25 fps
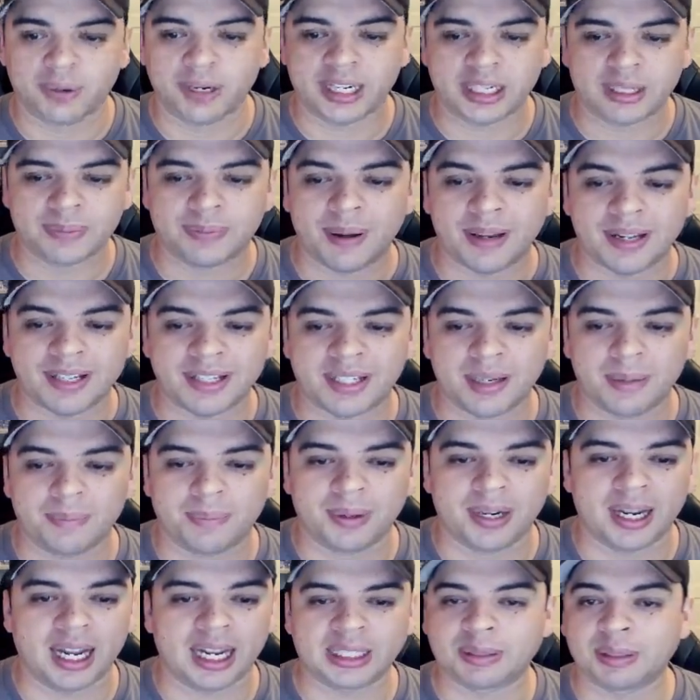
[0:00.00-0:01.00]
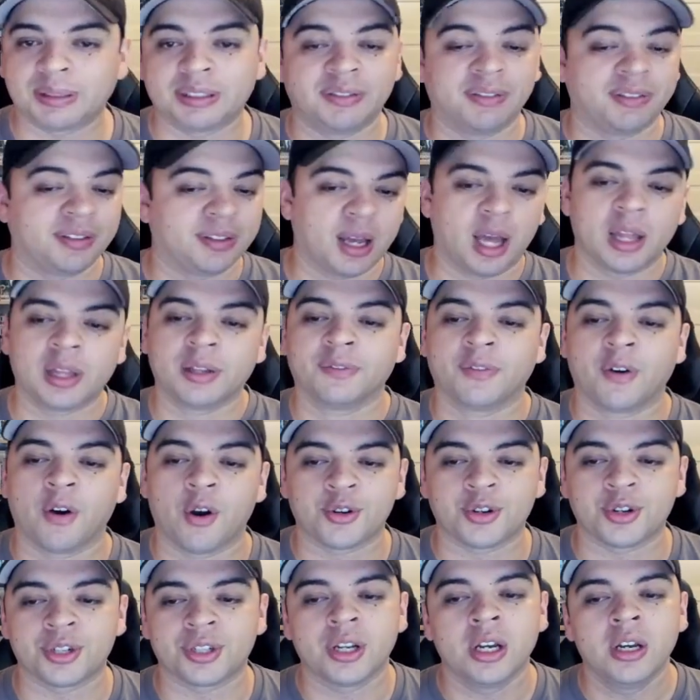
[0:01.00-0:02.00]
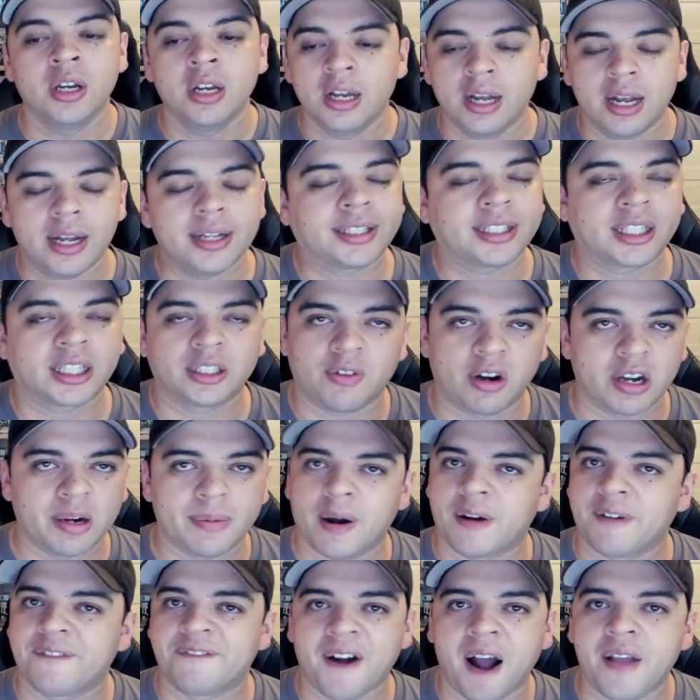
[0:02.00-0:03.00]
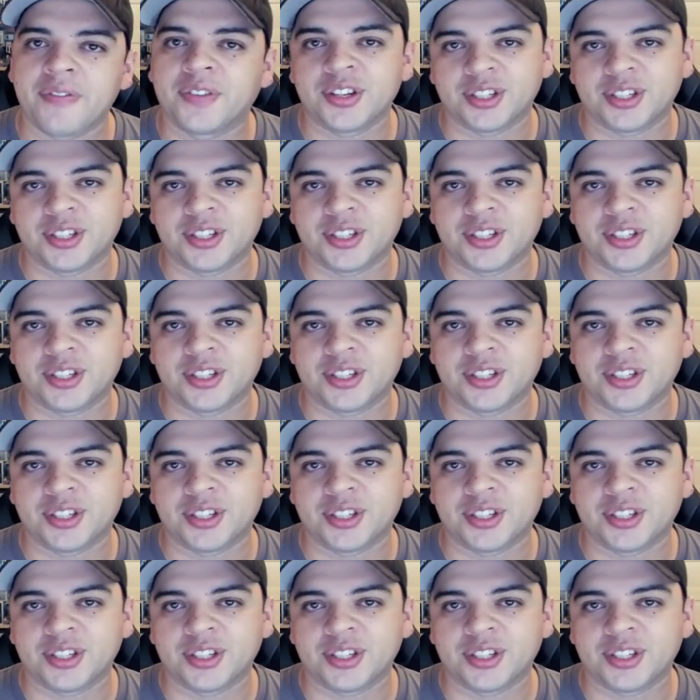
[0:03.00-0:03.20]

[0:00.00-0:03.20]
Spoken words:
expensive, but not expensive with the other versions. It's gonna run you about $5 to